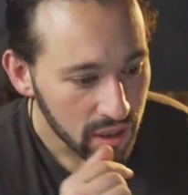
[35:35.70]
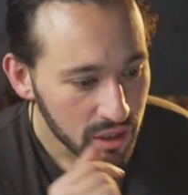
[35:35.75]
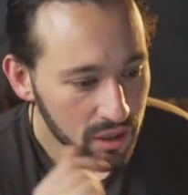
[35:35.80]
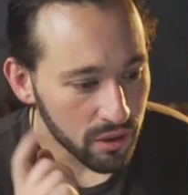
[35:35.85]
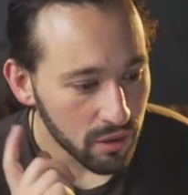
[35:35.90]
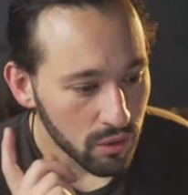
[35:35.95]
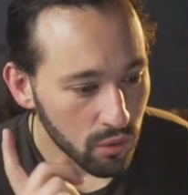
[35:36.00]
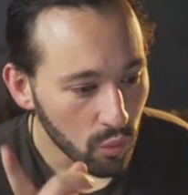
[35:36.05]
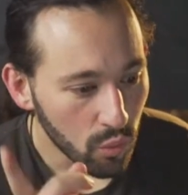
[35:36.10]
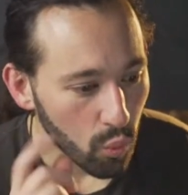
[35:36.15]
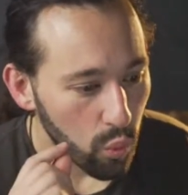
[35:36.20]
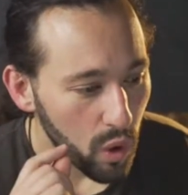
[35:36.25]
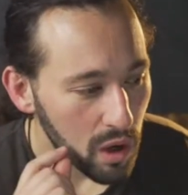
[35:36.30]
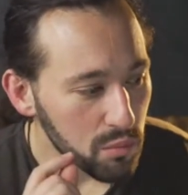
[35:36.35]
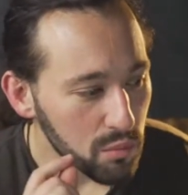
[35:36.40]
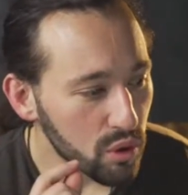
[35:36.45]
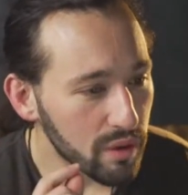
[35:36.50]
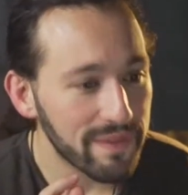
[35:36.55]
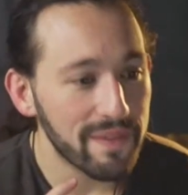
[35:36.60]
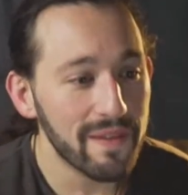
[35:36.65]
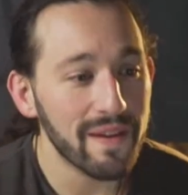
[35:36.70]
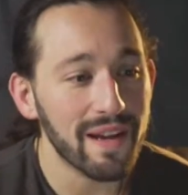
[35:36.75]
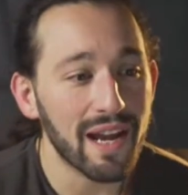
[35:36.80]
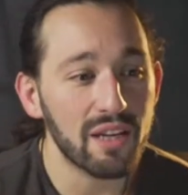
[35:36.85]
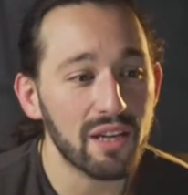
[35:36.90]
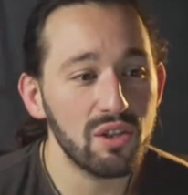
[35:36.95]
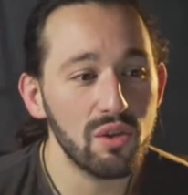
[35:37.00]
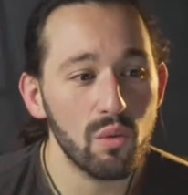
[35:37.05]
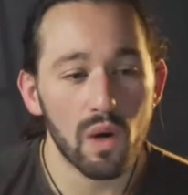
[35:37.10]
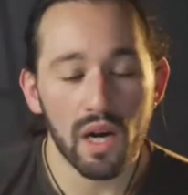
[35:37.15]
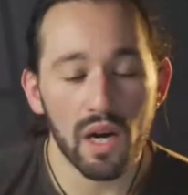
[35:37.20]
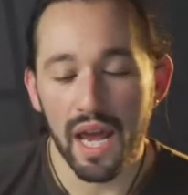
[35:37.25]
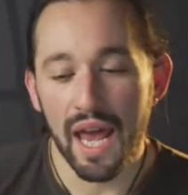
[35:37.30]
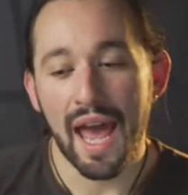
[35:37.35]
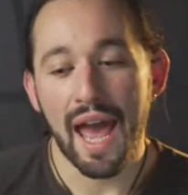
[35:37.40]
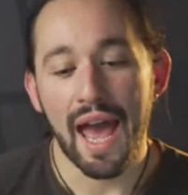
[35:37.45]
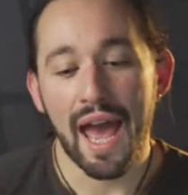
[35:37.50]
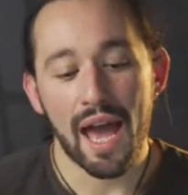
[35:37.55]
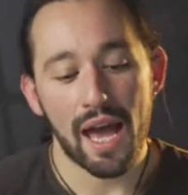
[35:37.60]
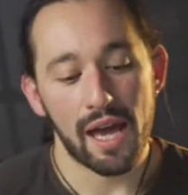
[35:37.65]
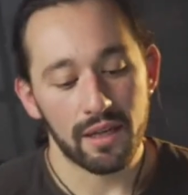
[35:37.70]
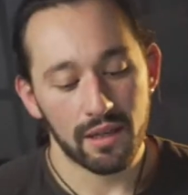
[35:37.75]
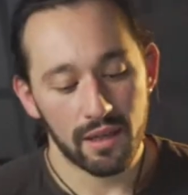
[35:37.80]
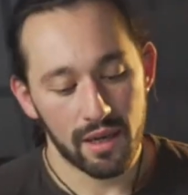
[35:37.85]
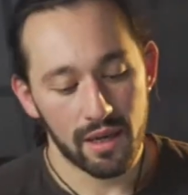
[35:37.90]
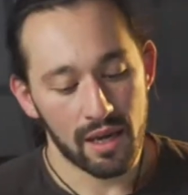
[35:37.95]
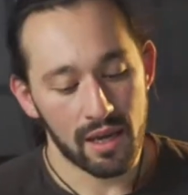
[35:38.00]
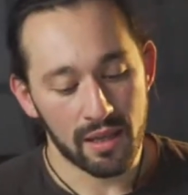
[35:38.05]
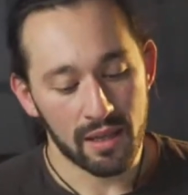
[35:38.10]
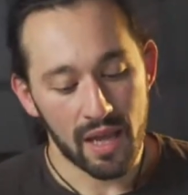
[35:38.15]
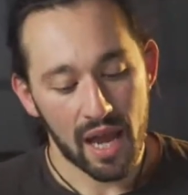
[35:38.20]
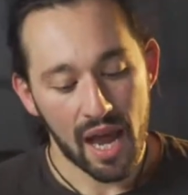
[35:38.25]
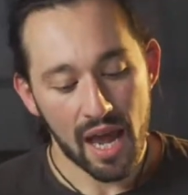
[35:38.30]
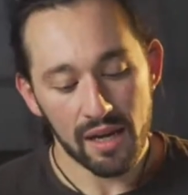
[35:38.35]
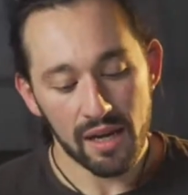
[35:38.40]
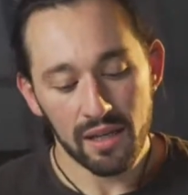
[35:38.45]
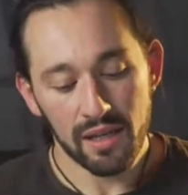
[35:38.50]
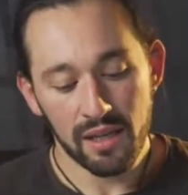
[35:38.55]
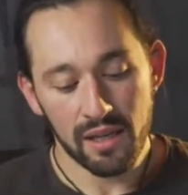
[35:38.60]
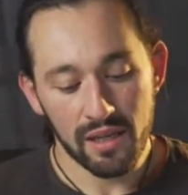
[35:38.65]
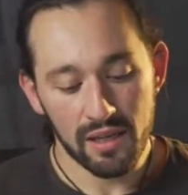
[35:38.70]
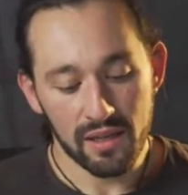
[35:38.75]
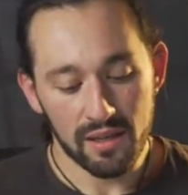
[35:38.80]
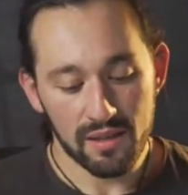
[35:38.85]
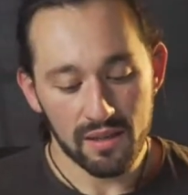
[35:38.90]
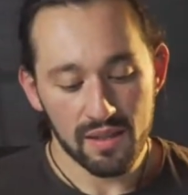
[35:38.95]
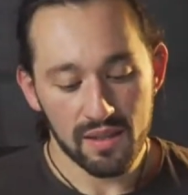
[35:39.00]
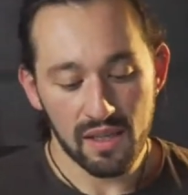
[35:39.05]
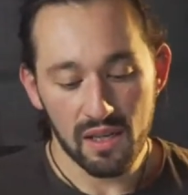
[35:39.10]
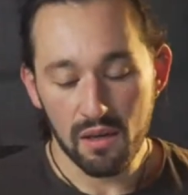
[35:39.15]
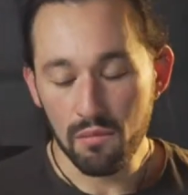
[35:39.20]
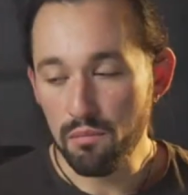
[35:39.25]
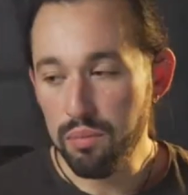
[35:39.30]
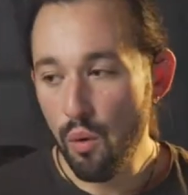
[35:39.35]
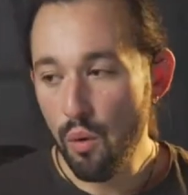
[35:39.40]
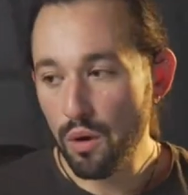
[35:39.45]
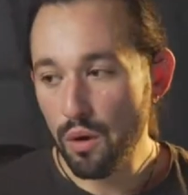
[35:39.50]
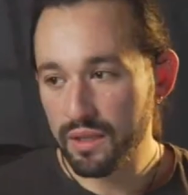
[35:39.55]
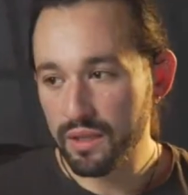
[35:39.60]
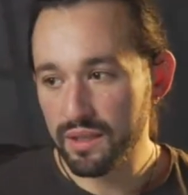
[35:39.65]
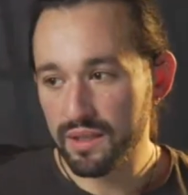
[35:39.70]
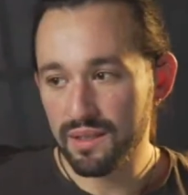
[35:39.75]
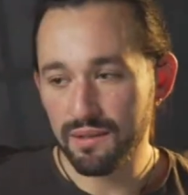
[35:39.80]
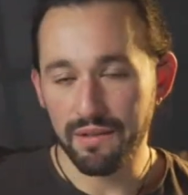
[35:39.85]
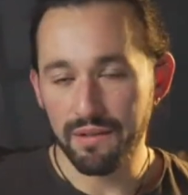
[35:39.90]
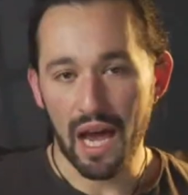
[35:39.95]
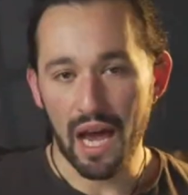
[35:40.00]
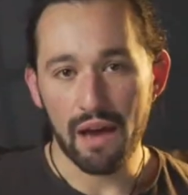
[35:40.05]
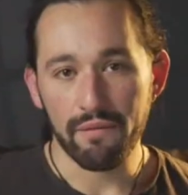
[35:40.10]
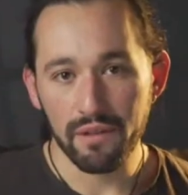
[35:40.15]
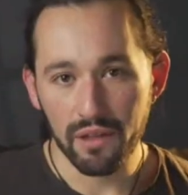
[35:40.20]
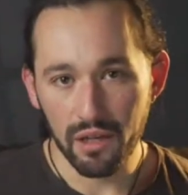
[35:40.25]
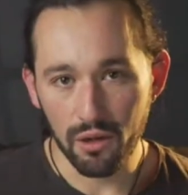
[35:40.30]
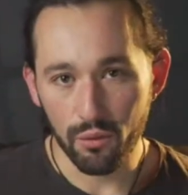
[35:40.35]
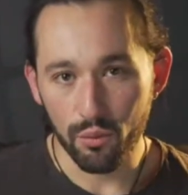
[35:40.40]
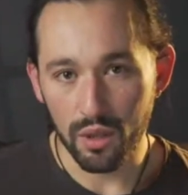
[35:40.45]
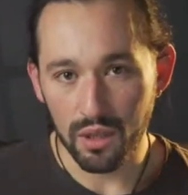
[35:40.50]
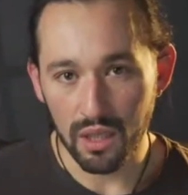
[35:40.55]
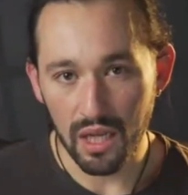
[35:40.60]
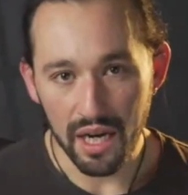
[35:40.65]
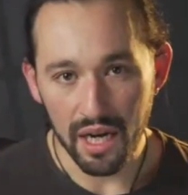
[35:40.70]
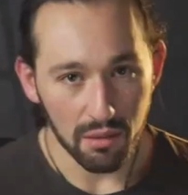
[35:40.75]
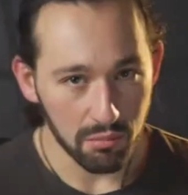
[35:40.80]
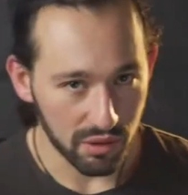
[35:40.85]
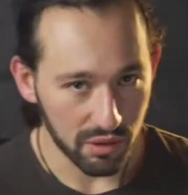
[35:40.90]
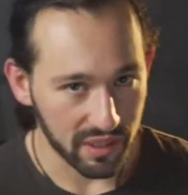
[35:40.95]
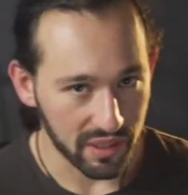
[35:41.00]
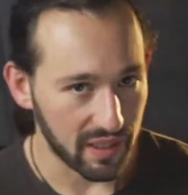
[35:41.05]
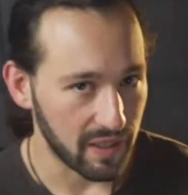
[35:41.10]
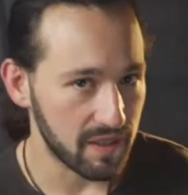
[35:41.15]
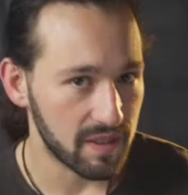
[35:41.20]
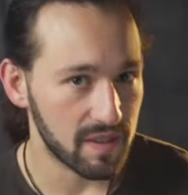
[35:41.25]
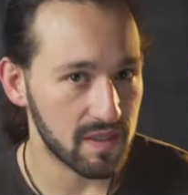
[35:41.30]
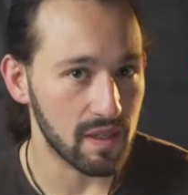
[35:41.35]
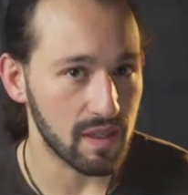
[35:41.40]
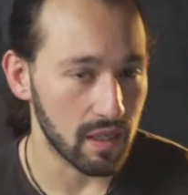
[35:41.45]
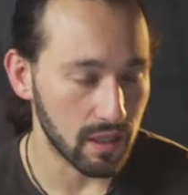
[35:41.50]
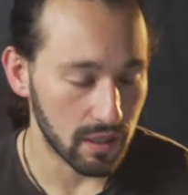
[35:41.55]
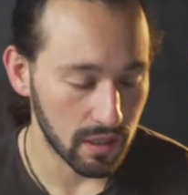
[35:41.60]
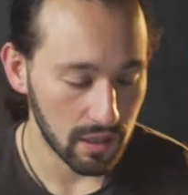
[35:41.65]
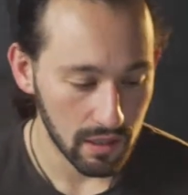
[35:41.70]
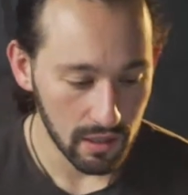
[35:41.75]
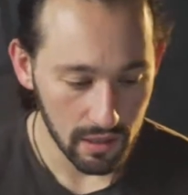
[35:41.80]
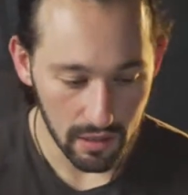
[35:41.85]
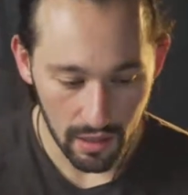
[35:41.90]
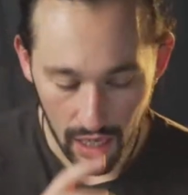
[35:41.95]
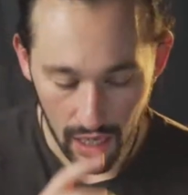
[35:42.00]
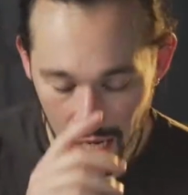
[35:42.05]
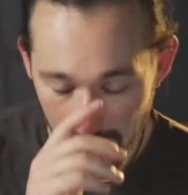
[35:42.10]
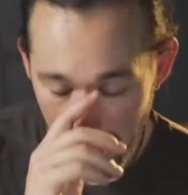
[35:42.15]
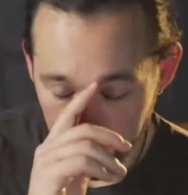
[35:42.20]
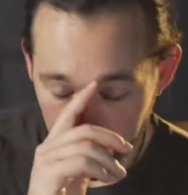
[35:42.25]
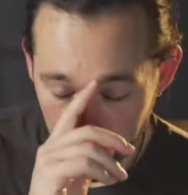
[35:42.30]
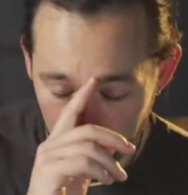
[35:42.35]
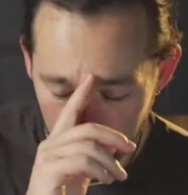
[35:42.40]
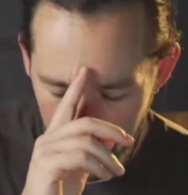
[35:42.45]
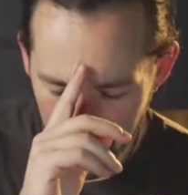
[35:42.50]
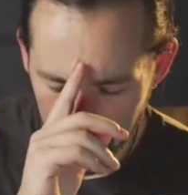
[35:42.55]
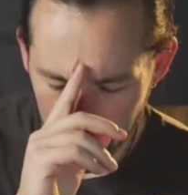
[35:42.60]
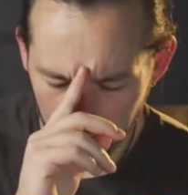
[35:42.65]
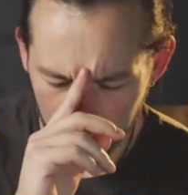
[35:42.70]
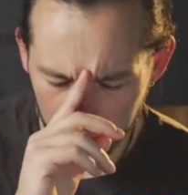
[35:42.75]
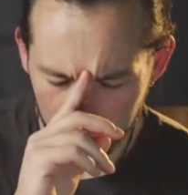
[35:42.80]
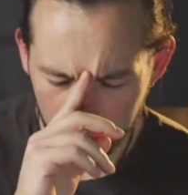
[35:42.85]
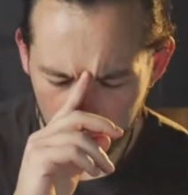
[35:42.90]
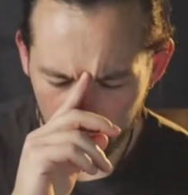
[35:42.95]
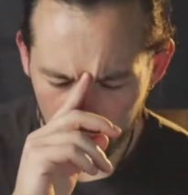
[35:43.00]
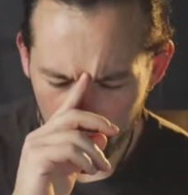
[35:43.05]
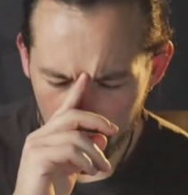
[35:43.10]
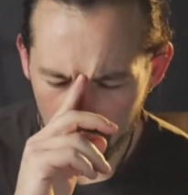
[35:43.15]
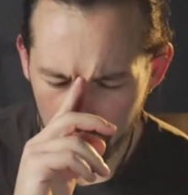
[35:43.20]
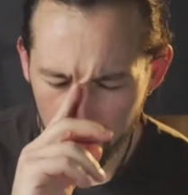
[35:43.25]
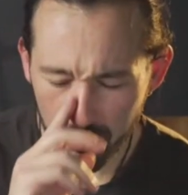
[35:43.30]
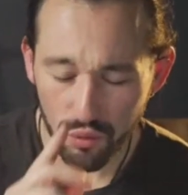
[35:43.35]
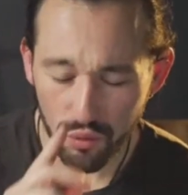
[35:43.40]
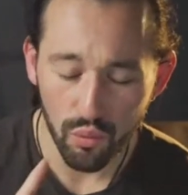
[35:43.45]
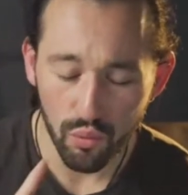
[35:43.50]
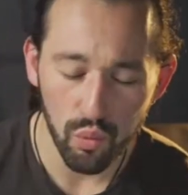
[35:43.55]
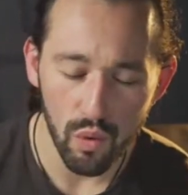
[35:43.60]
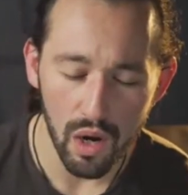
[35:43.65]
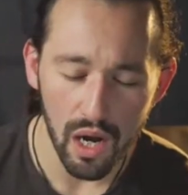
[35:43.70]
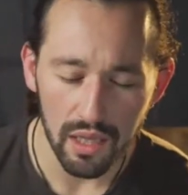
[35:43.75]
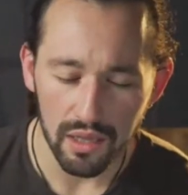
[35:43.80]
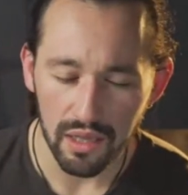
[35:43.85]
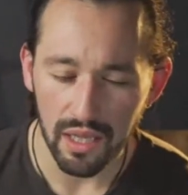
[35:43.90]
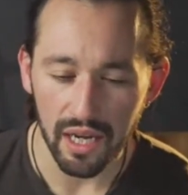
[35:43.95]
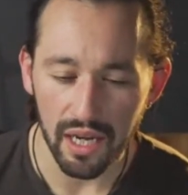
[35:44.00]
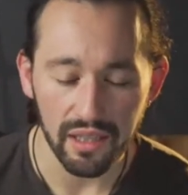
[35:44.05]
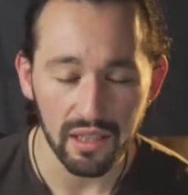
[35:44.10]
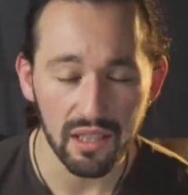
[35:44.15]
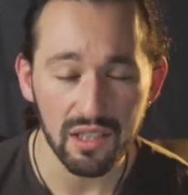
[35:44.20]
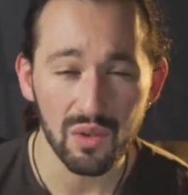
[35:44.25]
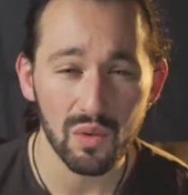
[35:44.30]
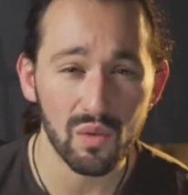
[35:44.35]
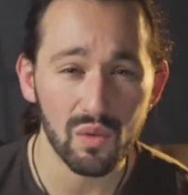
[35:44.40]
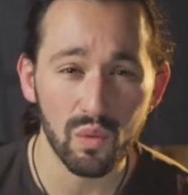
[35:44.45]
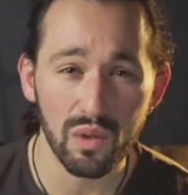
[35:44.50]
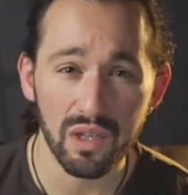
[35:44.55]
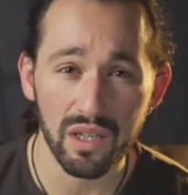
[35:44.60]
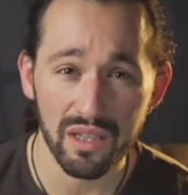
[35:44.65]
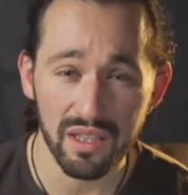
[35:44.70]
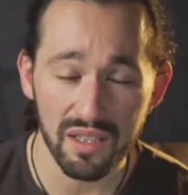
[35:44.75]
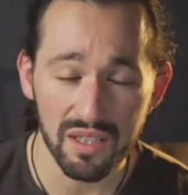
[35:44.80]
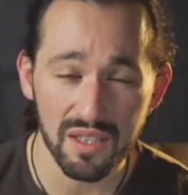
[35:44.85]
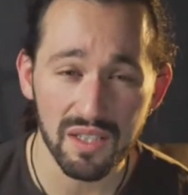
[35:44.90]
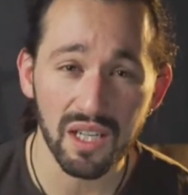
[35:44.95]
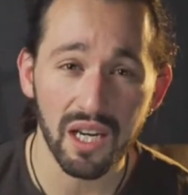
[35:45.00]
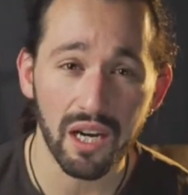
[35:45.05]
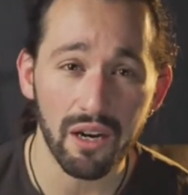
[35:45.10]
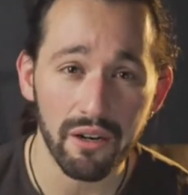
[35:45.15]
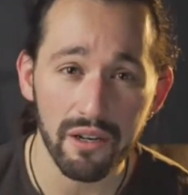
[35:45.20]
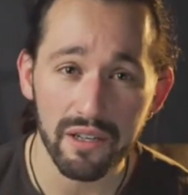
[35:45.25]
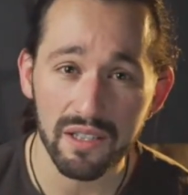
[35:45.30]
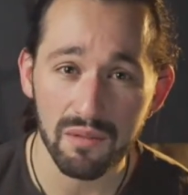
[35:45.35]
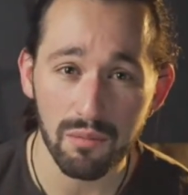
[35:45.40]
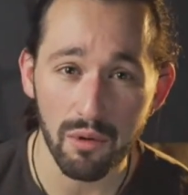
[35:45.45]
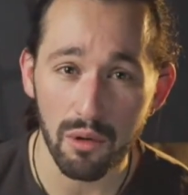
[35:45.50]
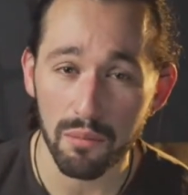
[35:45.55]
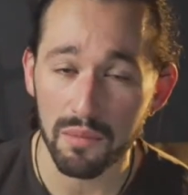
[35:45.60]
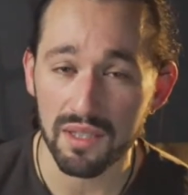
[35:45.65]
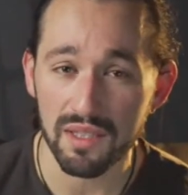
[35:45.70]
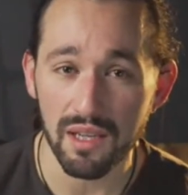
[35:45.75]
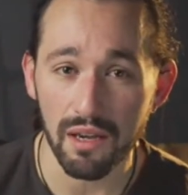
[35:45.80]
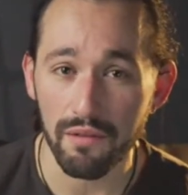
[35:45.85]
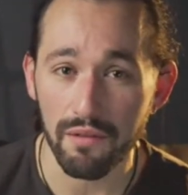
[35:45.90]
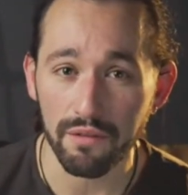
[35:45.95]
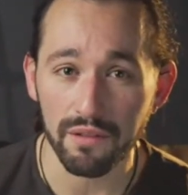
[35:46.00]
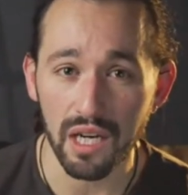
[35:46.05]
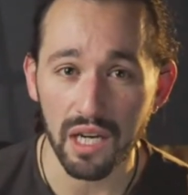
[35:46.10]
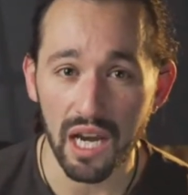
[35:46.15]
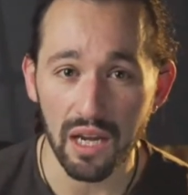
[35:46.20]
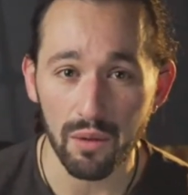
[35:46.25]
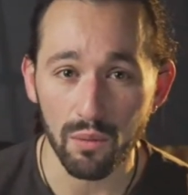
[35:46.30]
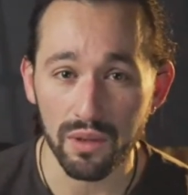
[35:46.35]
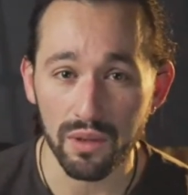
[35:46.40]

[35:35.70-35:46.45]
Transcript: One more thing I do want to add, and that is the importance of having a reliable heatsink. I've had a 300-watt light. This was one of the scariest moments I've ever had with.